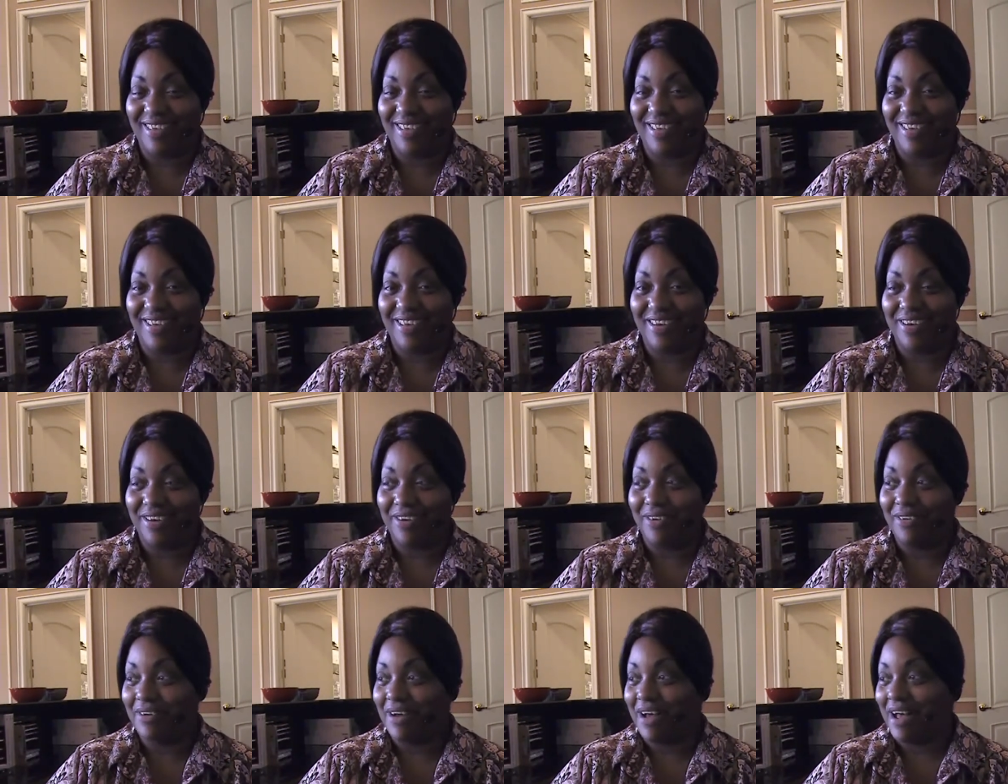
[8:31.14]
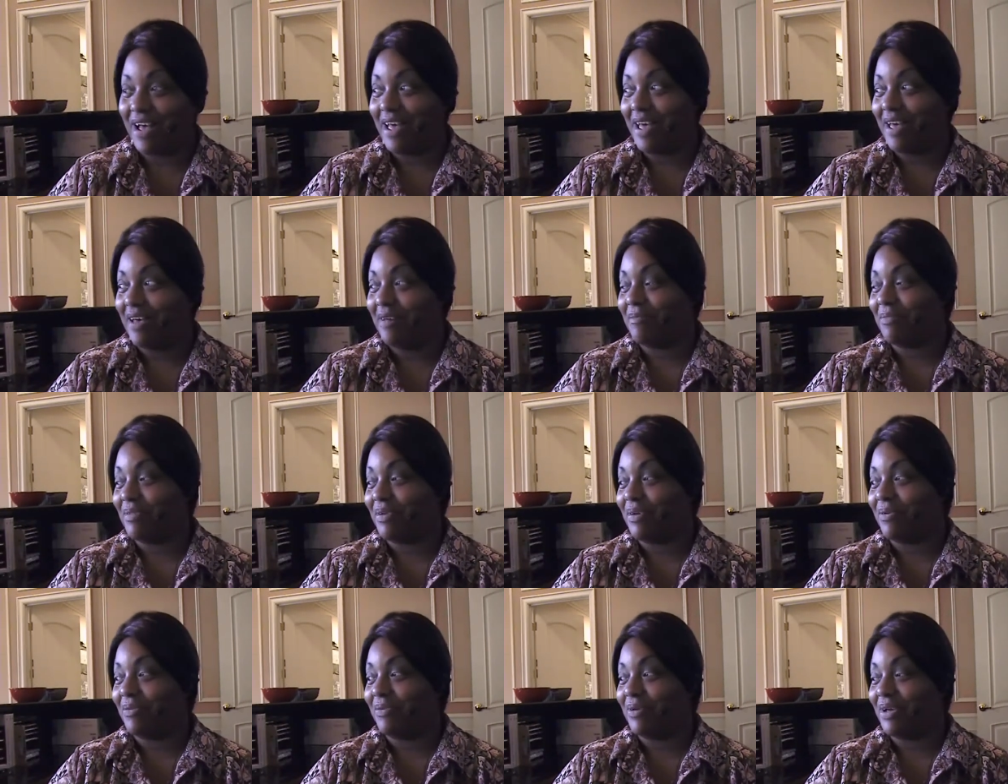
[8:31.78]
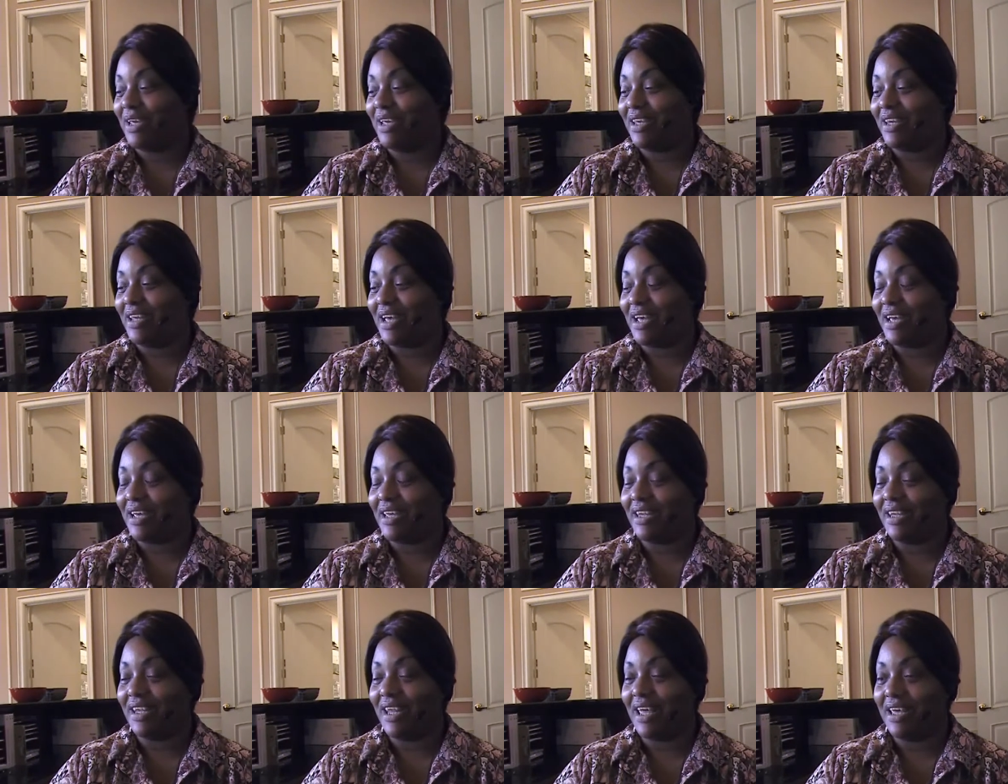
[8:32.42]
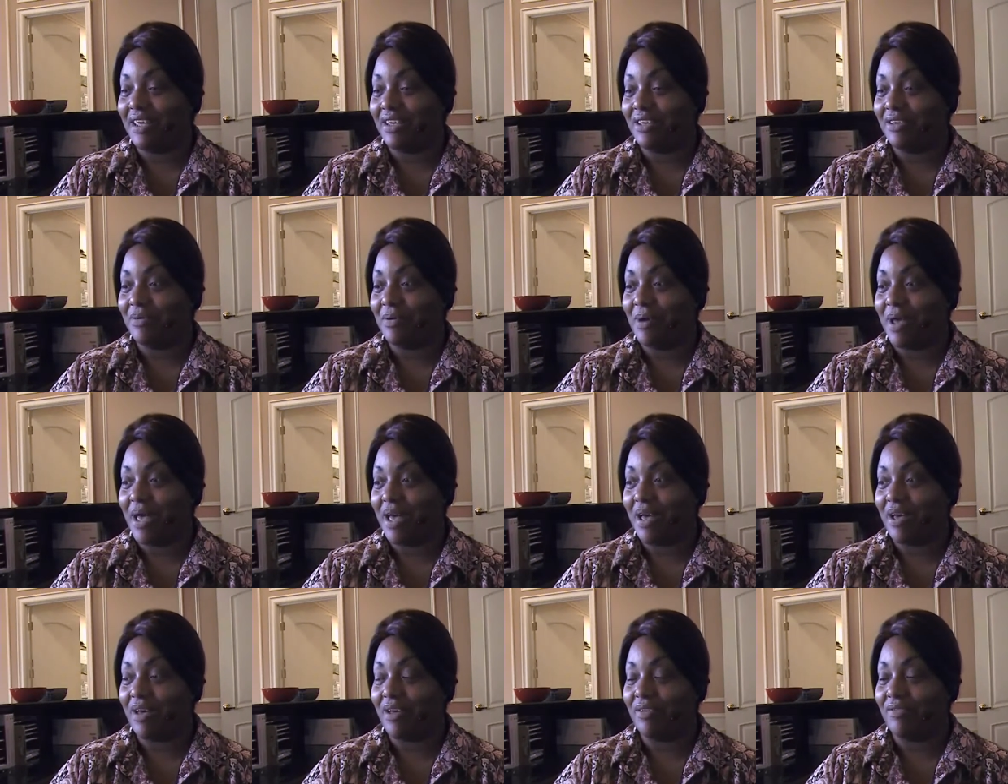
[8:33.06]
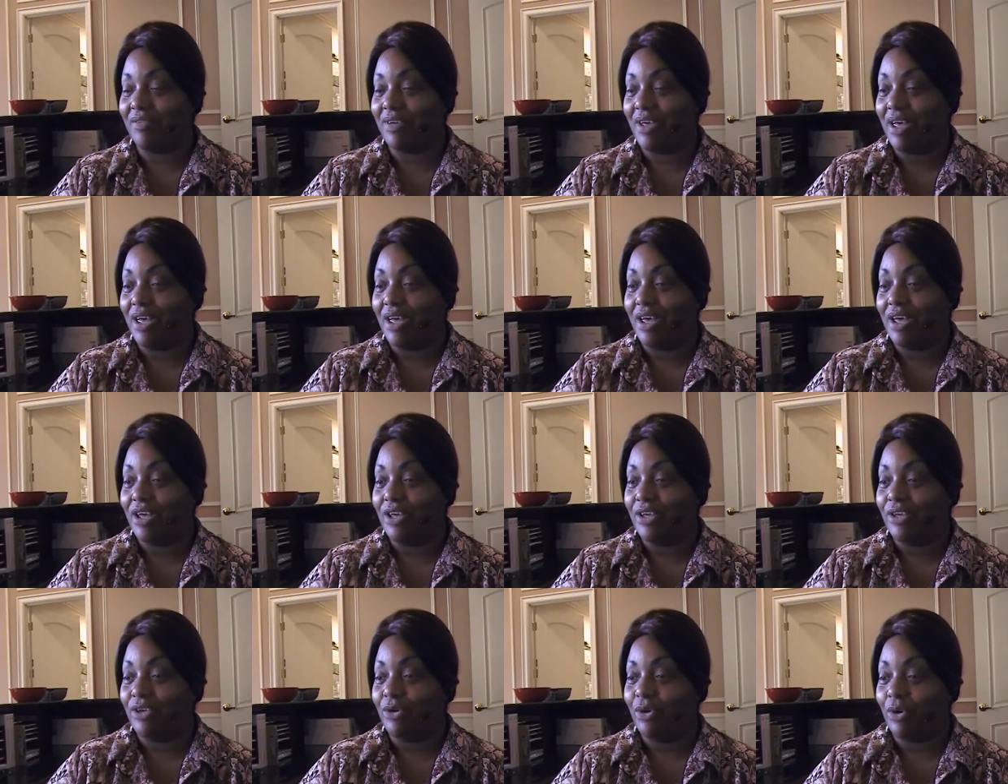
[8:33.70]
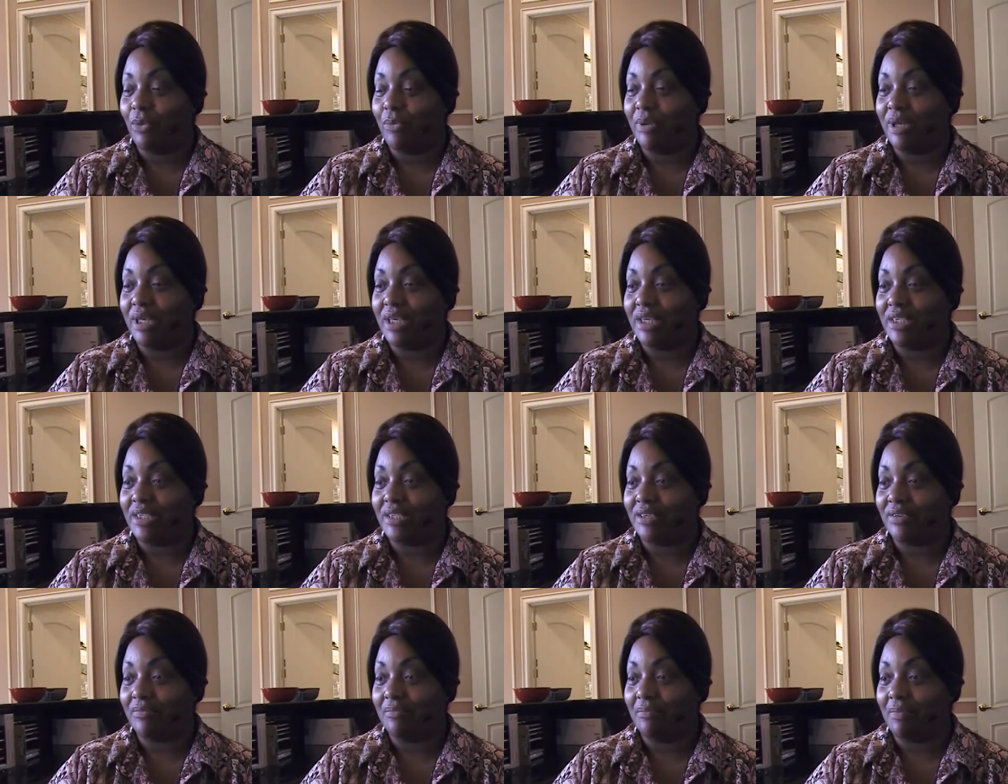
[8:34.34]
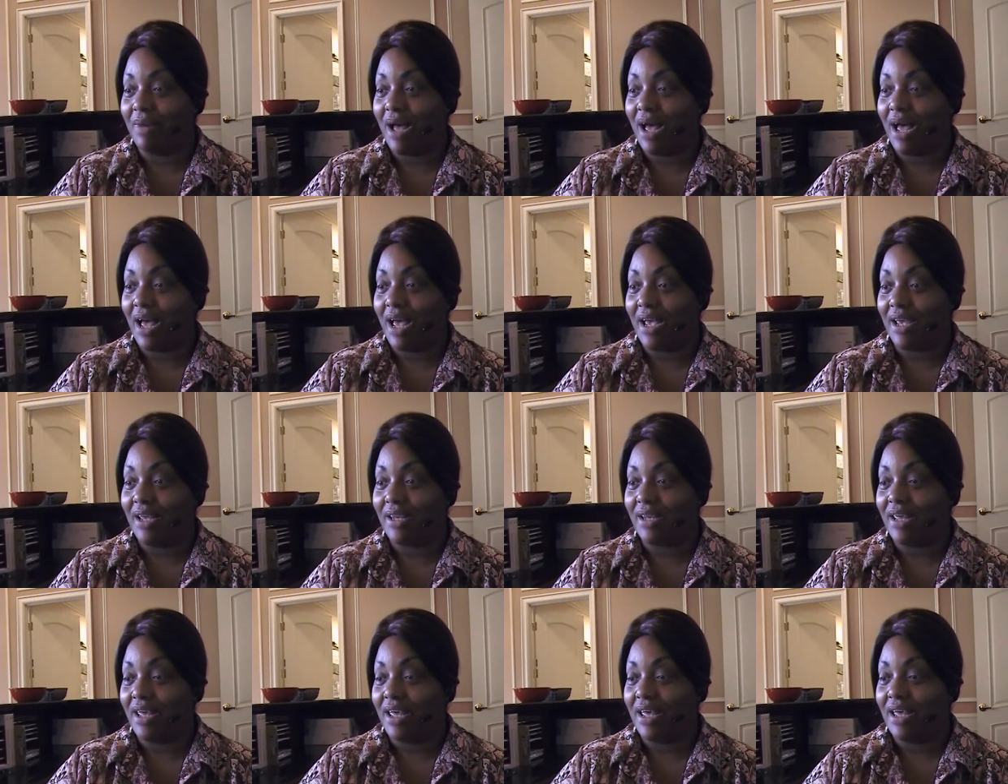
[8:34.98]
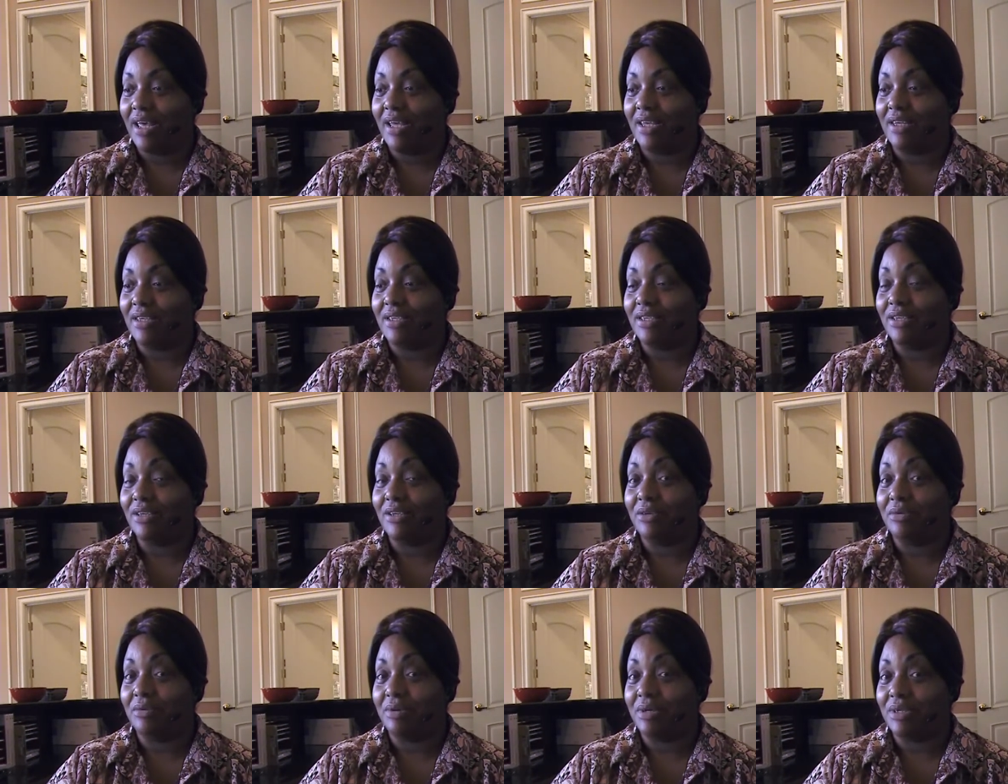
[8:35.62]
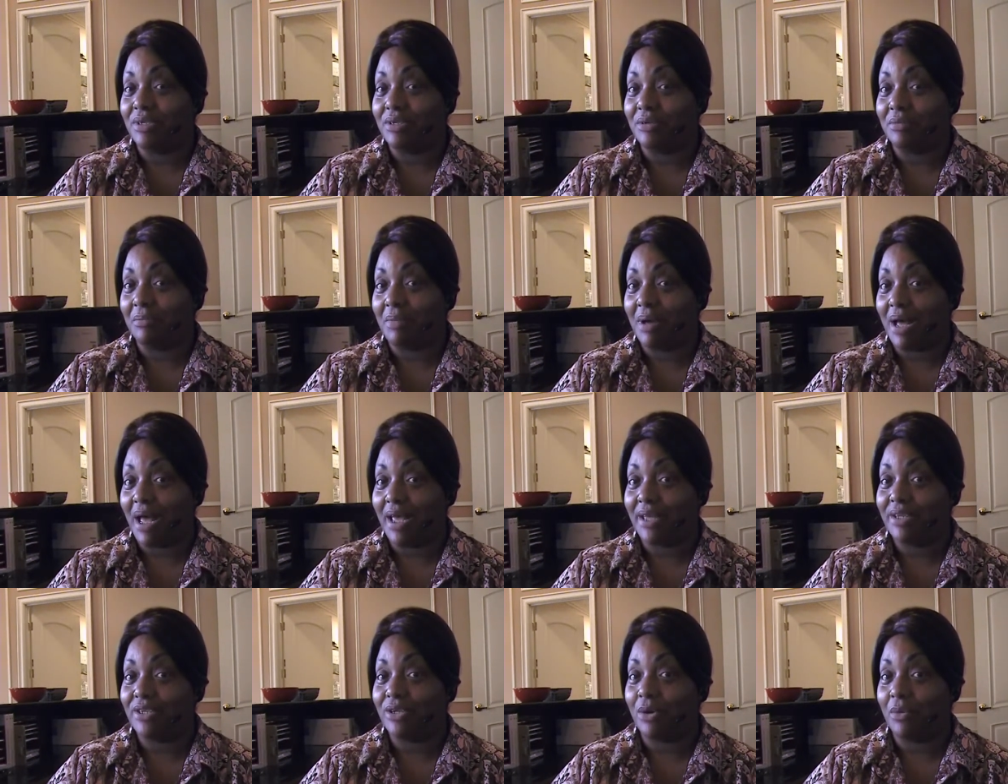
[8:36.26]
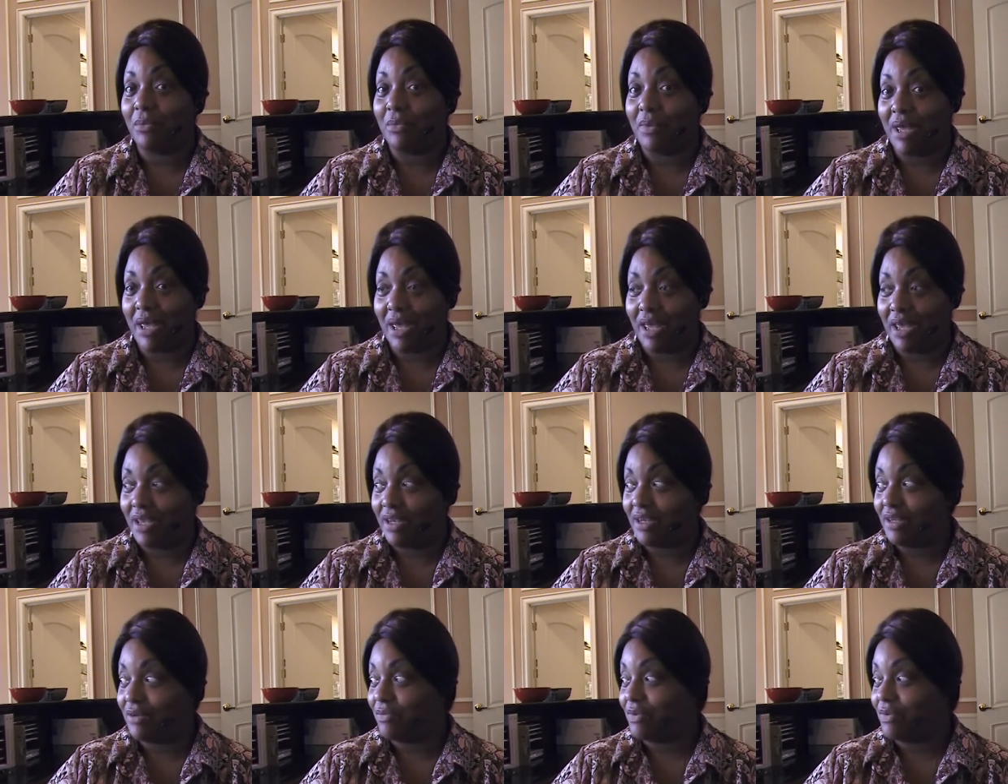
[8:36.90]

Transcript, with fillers: You know, I am the queen. I can let you have your peace of mind until you enter my domain.